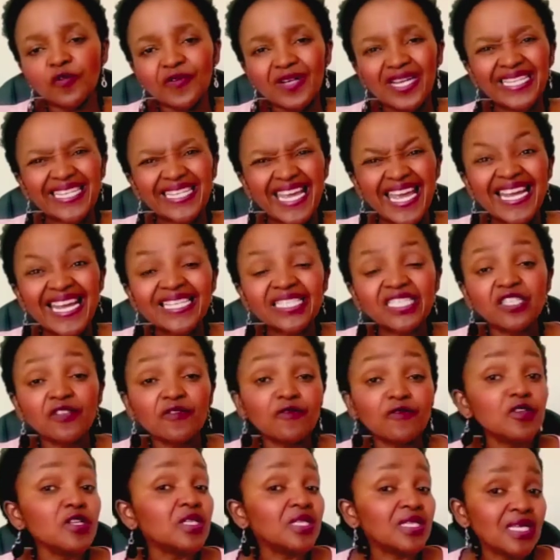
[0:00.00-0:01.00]
of like
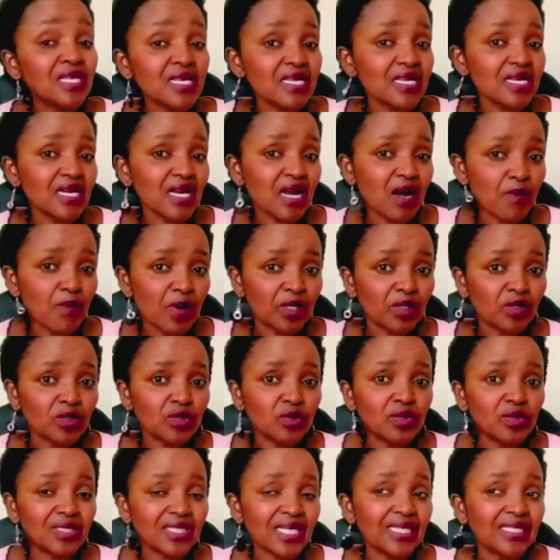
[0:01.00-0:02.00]
actively thinking about
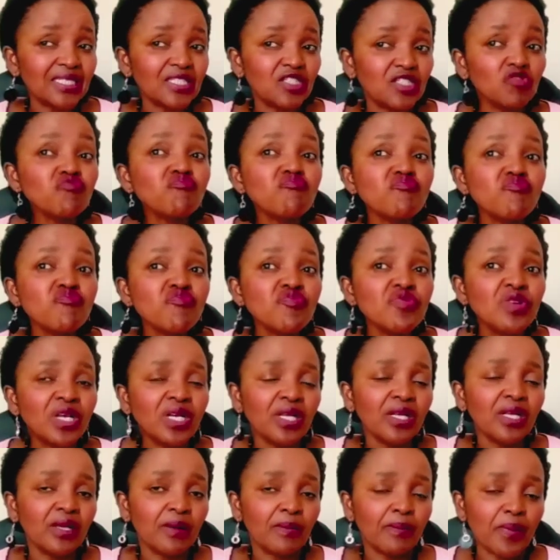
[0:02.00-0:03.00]
suicide, it's
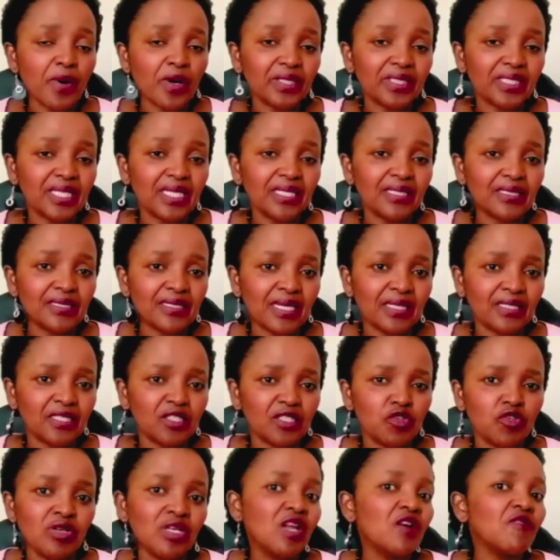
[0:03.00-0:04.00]
really important
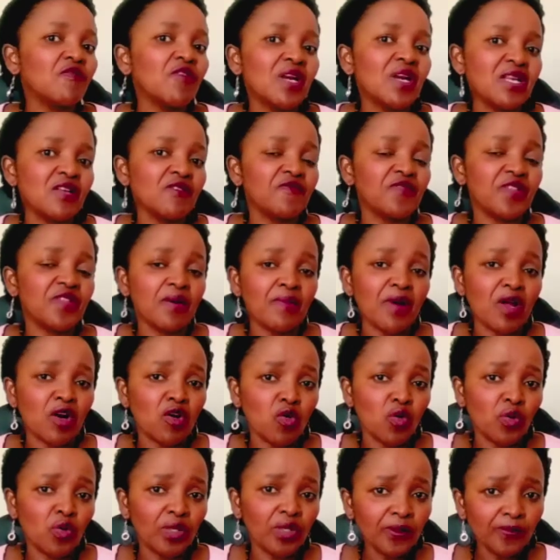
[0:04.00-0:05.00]
that you never leave them alone
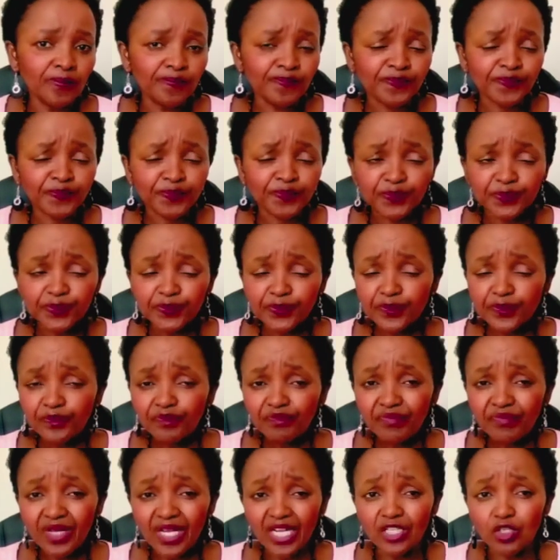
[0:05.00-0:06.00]

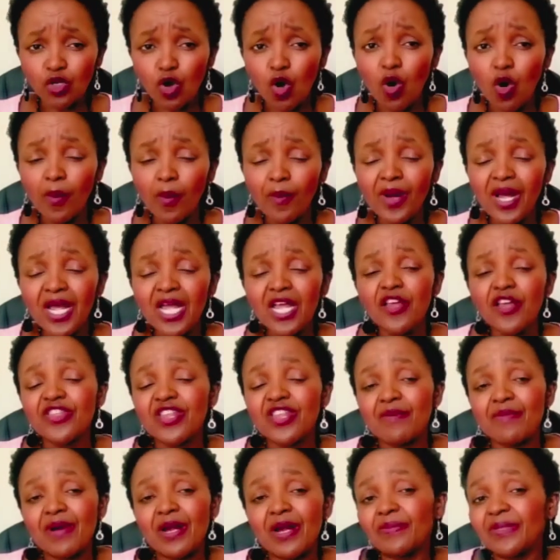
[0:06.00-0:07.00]
at home.
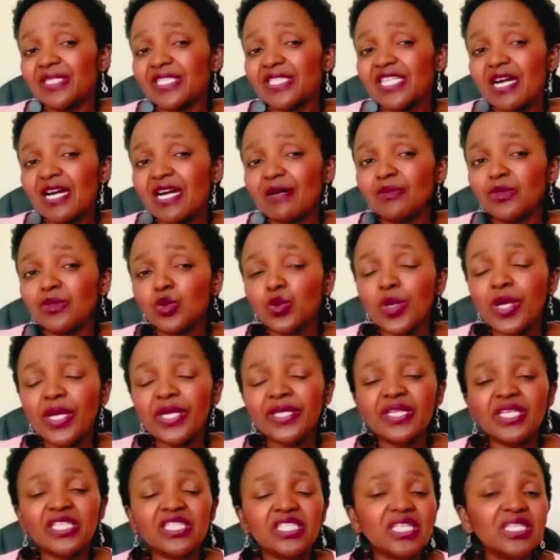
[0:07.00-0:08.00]
There might be times
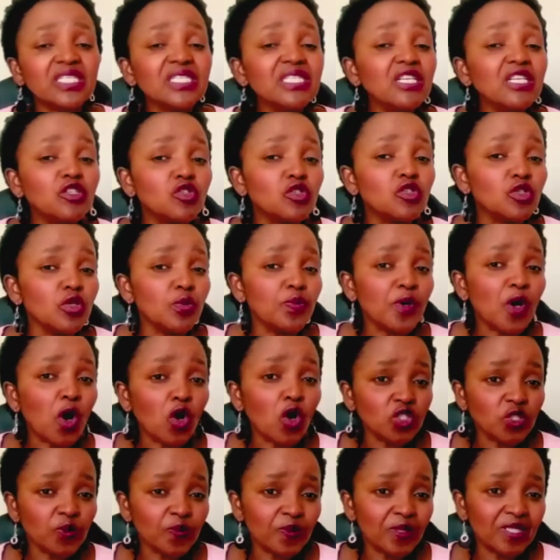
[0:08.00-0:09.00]
where they just need to be
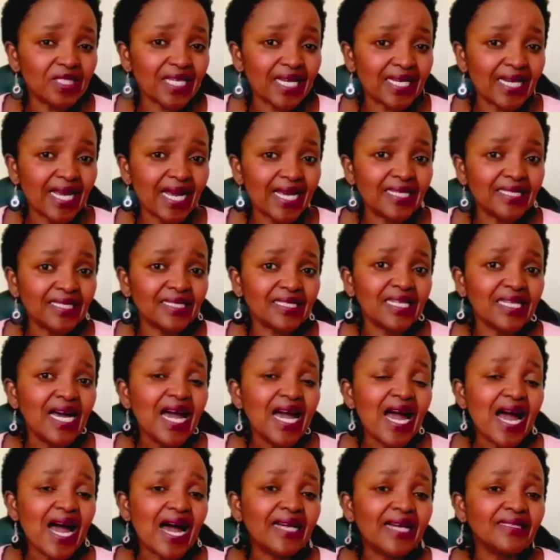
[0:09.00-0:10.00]
hospitalized
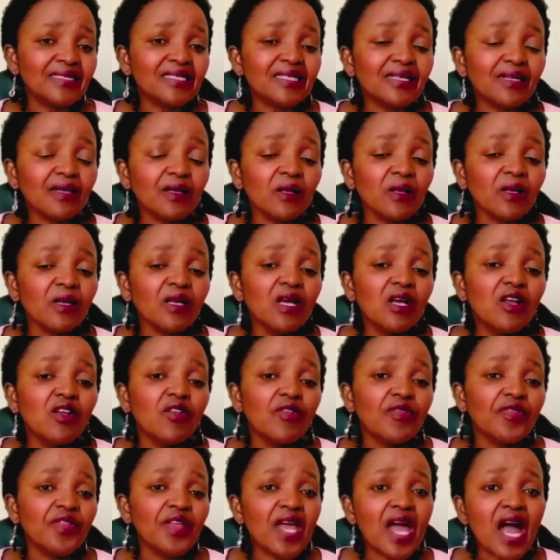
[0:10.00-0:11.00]
until
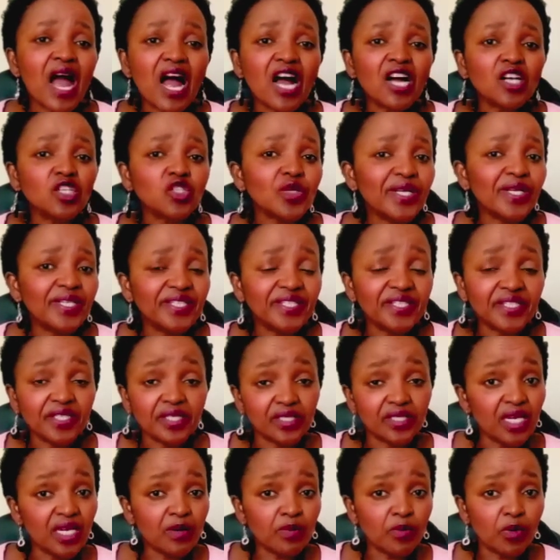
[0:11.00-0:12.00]
they are actually
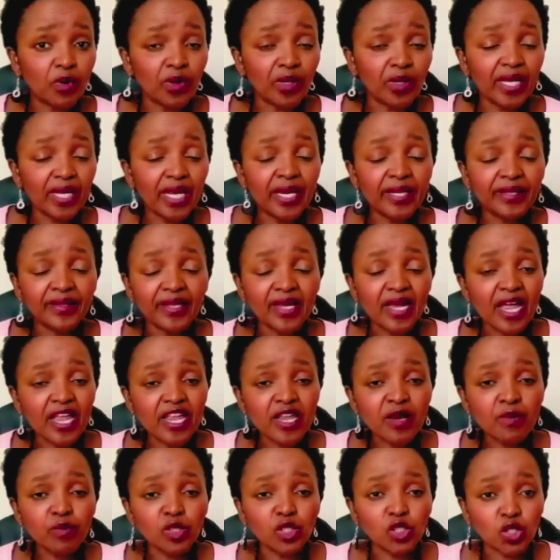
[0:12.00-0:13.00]
stable and they are
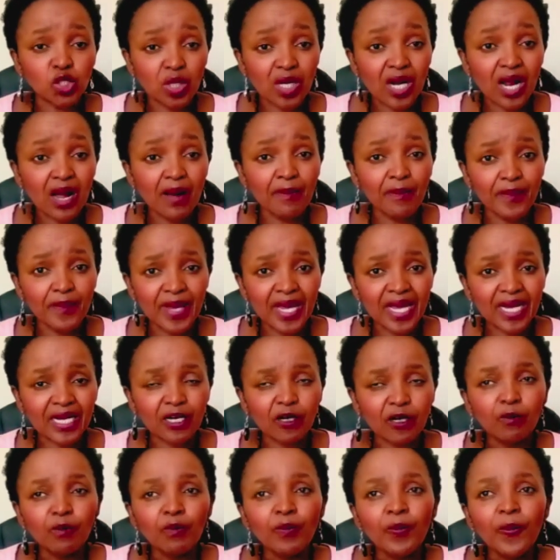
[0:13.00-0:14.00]
able to come
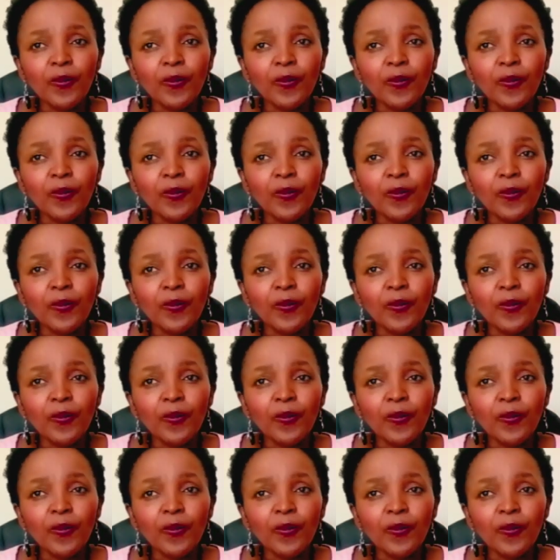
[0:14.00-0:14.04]
back.